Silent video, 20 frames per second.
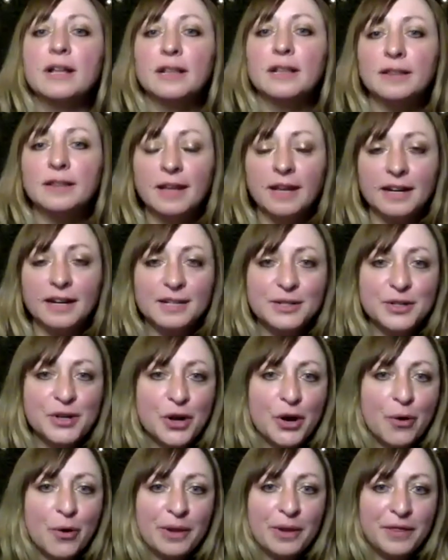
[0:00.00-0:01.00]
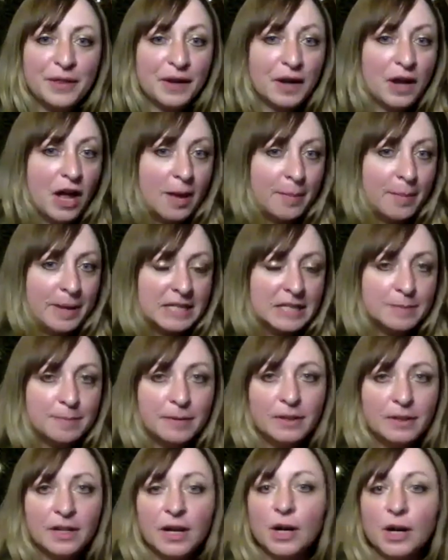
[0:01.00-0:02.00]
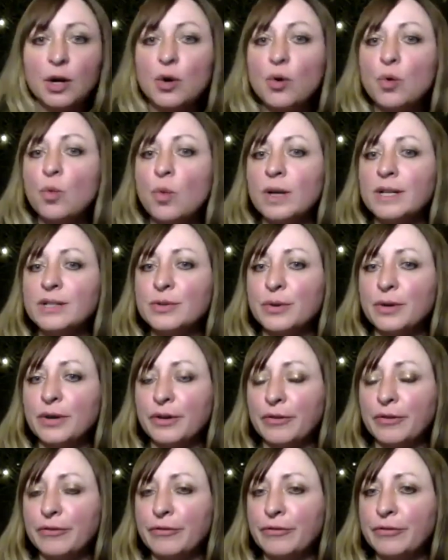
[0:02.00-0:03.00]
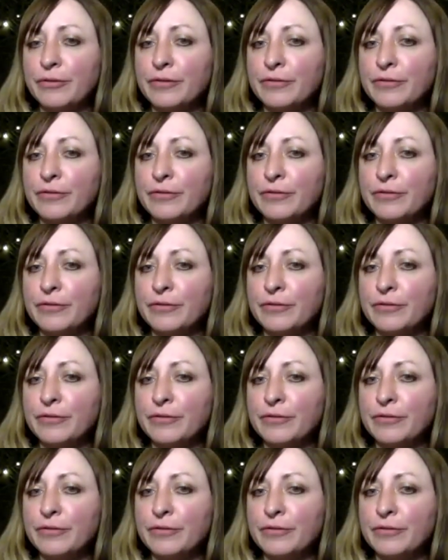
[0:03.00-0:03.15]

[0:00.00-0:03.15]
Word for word: let us know in the comments below what sort of